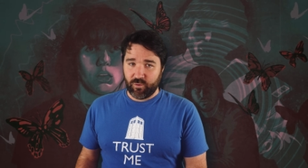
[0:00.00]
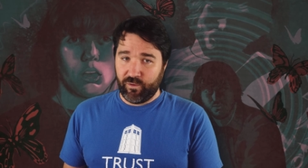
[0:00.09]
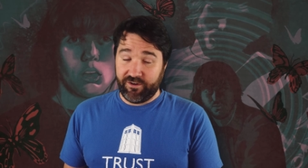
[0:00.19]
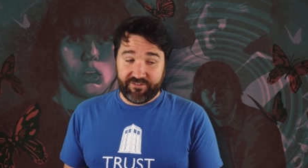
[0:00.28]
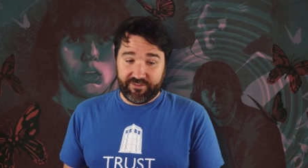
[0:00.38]

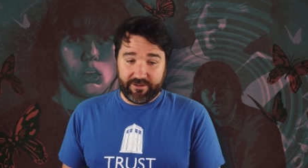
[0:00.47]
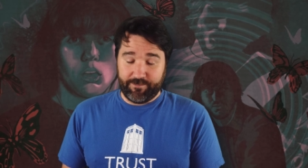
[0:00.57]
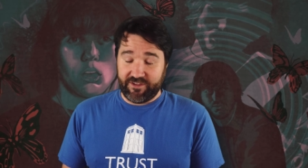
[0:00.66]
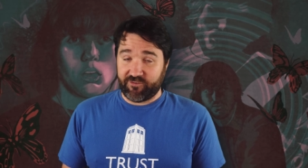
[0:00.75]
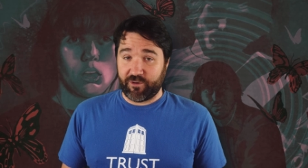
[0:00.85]
Where does the
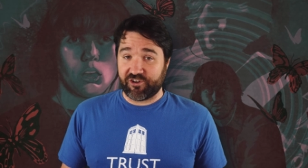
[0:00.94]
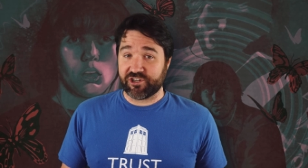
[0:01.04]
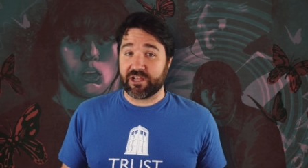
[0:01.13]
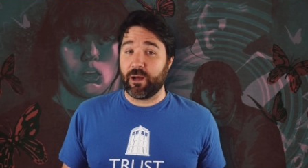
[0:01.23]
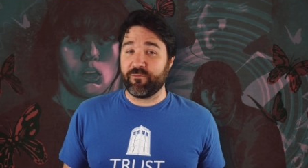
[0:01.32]

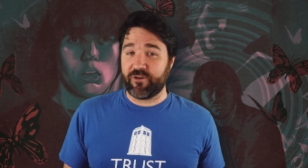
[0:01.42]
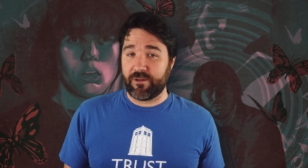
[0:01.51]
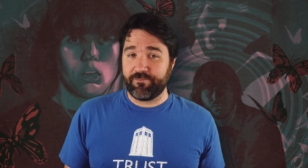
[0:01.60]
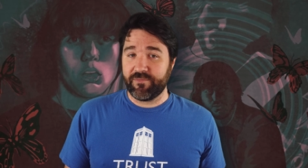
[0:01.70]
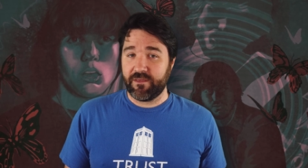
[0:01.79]
expression come
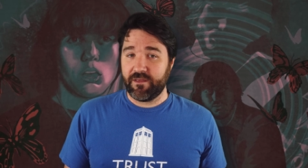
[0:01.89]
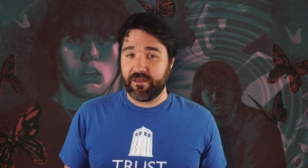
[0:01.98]
from?